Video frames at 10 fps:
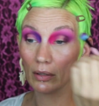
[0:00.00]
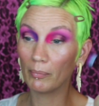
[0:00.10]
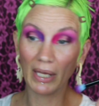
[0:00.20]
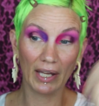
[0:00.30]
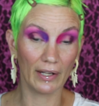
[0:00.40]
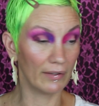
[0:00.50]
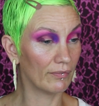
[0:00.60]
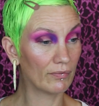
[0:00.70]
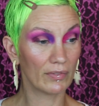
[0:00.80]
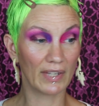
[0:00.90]
Man,
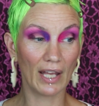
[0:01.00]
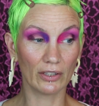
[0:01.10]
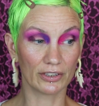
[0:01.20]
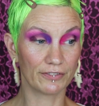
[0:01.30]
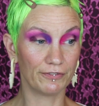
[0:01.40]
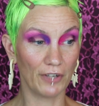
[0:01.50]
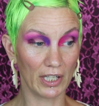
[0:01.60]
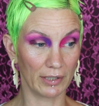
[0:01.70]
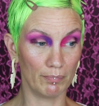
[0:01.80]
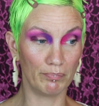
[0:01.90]
that looks
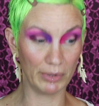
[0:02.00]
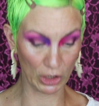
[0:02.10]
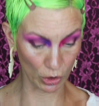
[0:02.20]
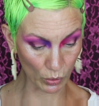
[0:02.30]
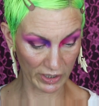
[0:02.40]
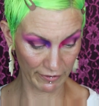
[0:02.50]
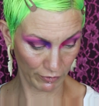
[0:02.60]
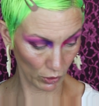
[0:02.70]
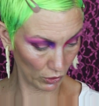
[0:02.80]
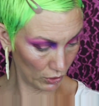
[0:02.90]
fucking
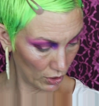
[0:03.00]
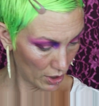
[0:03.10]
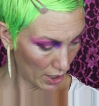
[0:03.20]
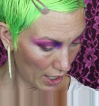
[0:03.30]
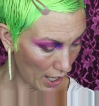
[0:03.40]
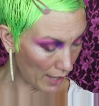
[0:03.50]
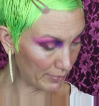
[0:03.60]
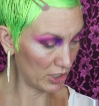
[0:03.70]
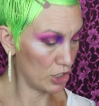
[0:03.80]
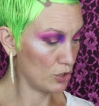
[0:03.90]
beautiful.
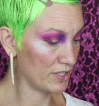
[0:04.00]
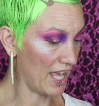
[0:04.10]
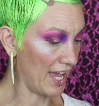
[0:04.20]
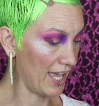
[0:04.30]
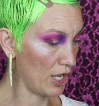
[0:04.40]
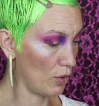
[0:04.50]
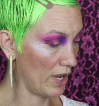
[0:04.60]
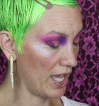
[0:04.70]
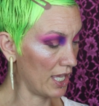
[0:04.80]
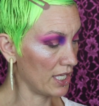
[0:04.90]
I'm going to use that
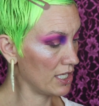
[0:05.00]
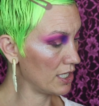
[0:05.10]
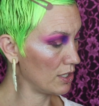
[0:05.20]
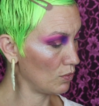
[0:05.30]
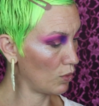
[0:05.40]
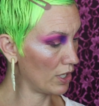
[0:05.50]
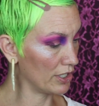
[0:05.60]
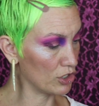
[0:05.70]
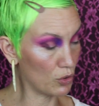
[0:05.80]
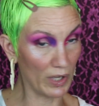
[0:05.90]
AOA
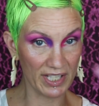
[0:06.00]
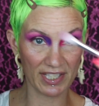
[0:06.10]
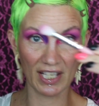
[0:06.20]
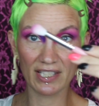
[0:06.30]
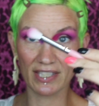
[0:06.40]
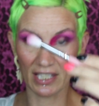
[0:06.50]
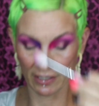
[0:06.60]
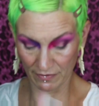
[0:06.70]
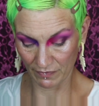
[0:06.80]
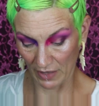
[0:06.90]
E126,
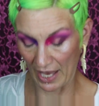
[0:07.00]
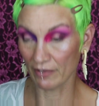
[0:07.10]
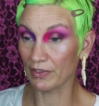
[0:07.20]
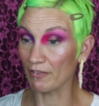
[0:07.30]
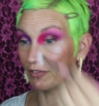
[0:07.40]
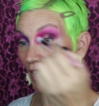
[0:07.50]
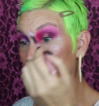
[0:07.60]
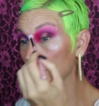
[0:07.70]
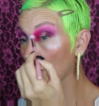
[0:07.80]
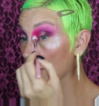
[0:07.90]
this like the
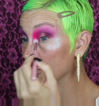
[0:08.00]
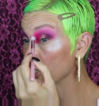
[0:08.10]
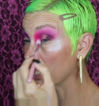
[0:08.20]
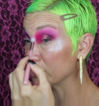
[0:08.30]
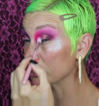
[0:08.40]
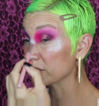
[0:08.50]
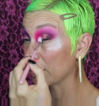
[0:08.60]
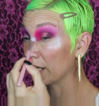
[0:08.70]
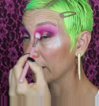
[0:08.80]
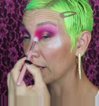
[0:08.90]
fluffy brush, and just
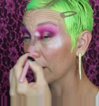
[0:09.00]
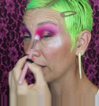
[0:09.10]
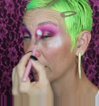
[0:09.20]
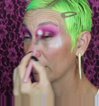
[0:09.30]
kind of